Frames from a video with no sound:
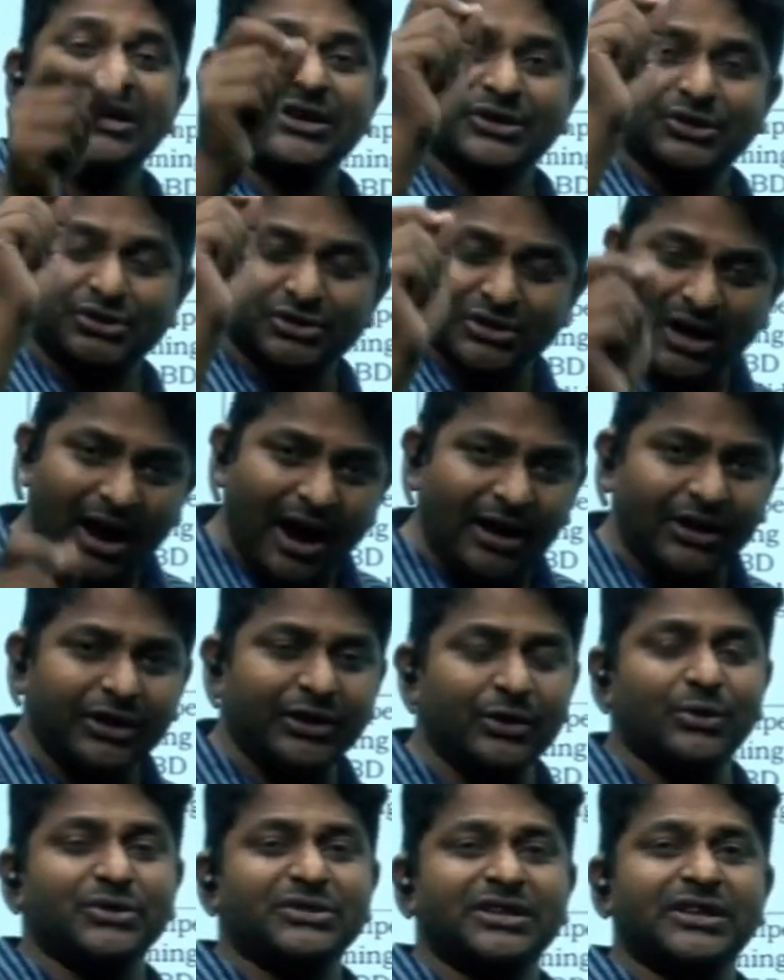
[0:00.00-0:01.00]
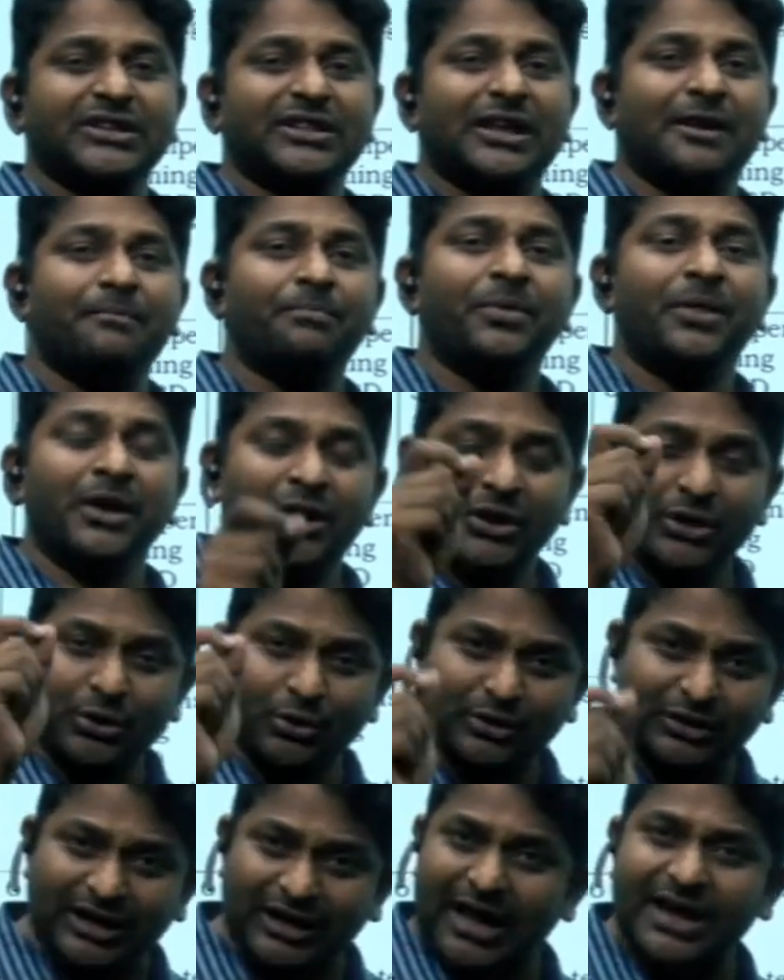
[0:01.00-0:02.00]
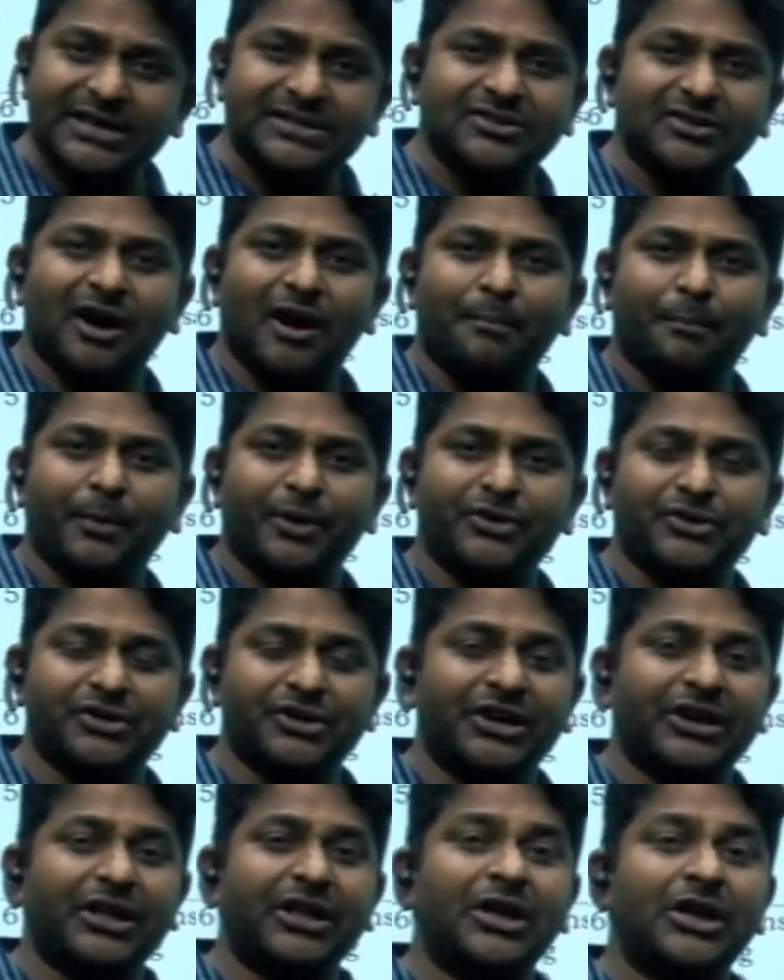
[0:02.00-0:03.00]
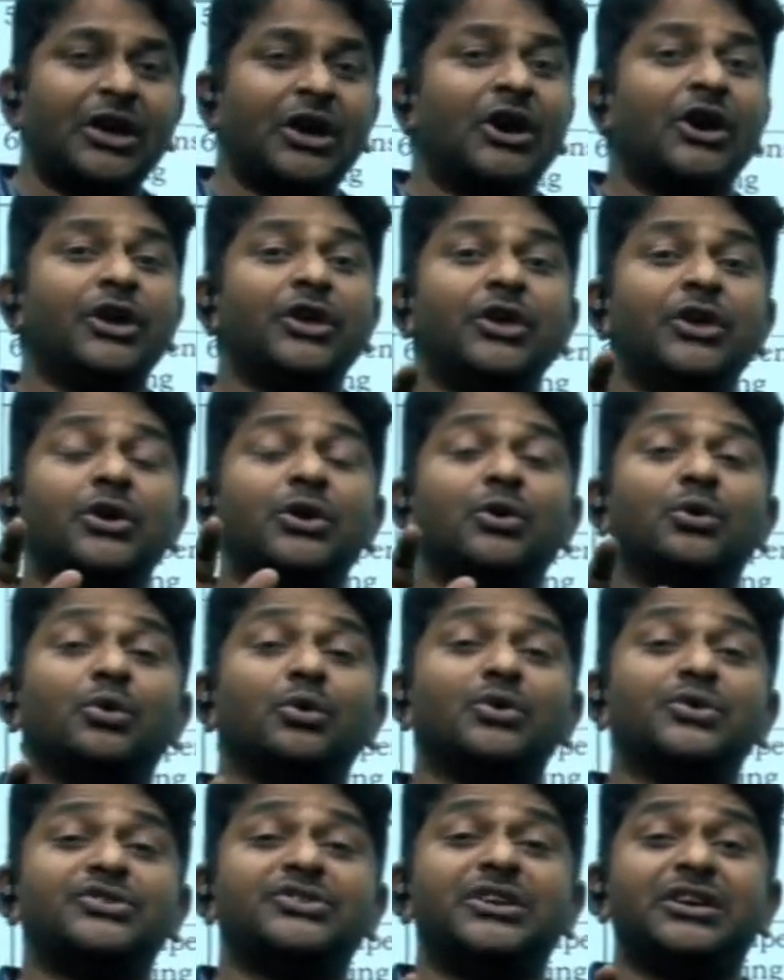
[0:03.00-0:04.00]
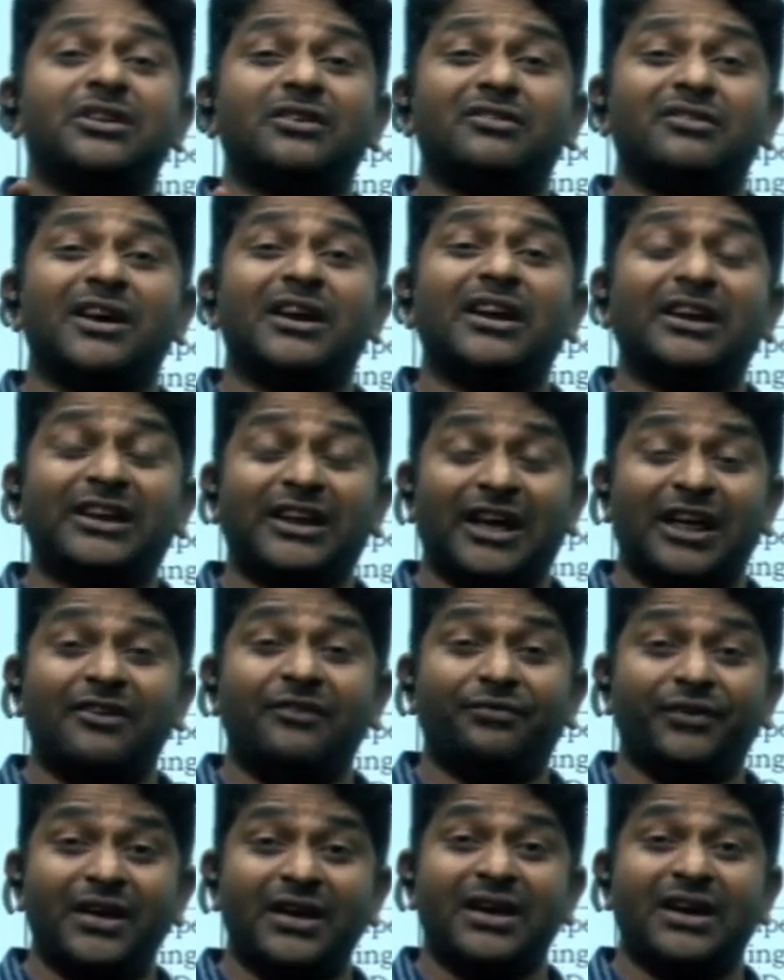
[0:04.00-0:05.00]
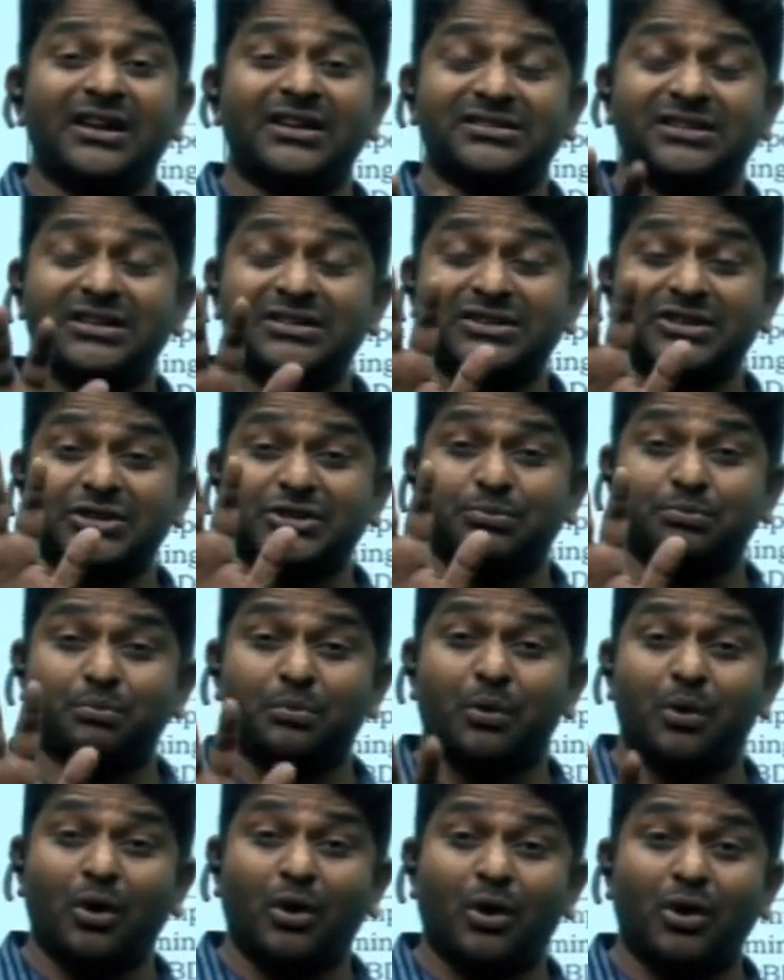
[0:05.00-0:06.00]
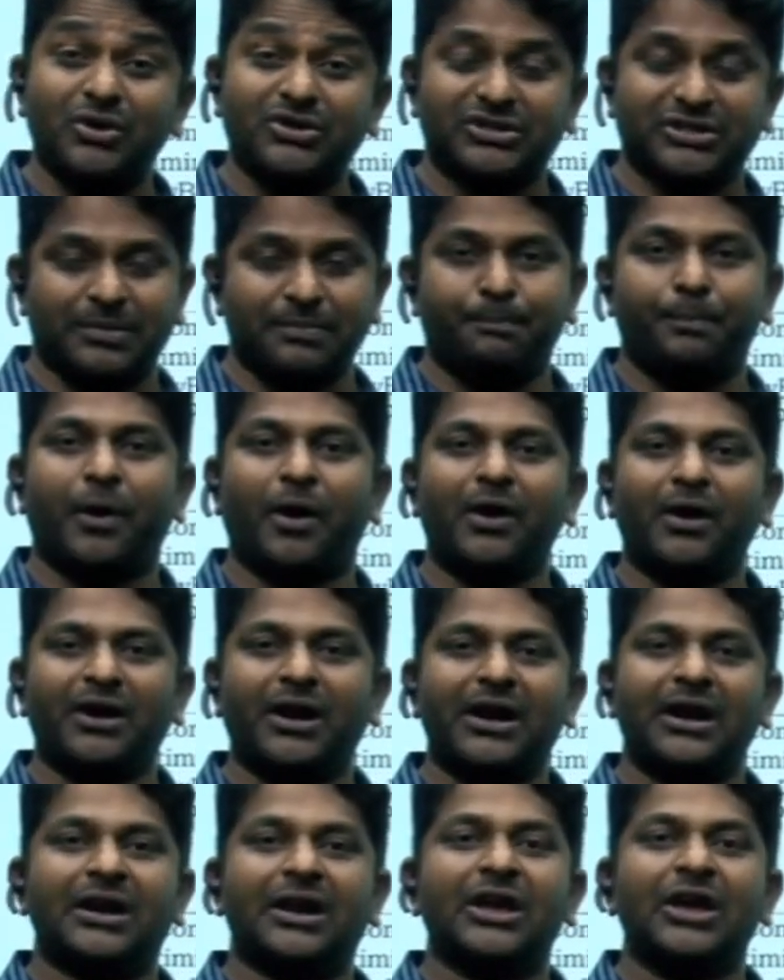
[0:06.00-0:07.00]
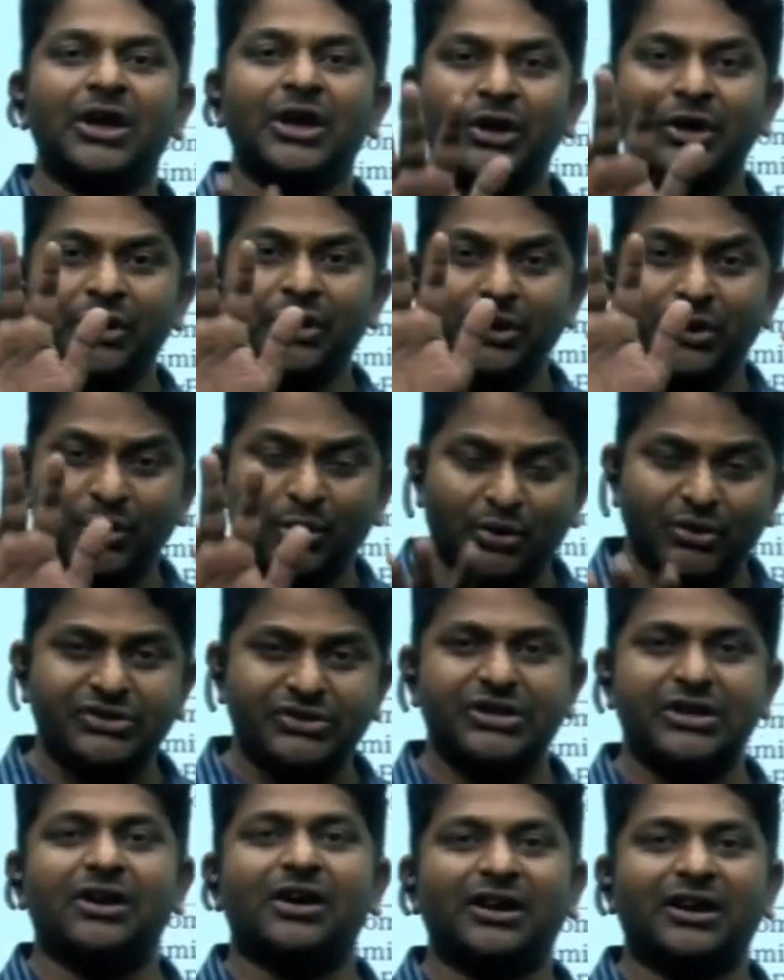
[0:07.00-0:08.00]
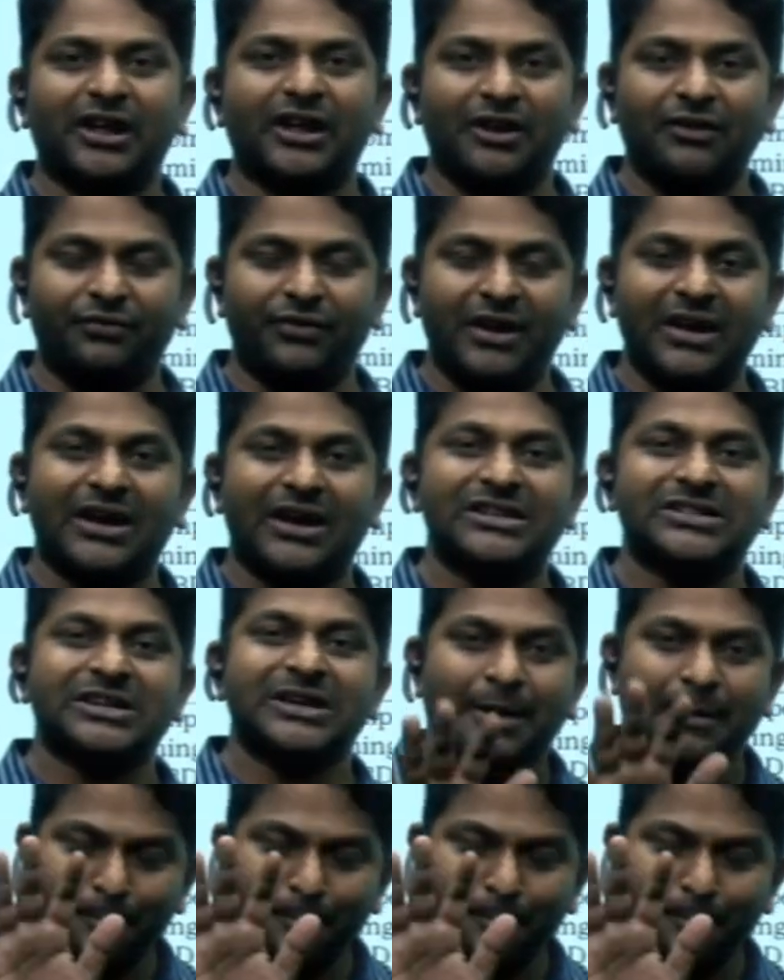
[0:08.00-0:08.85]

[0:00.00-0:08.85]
Start using them, utilize the opportunity, use your 10 fingers. This is most important. Use your 10 fingers,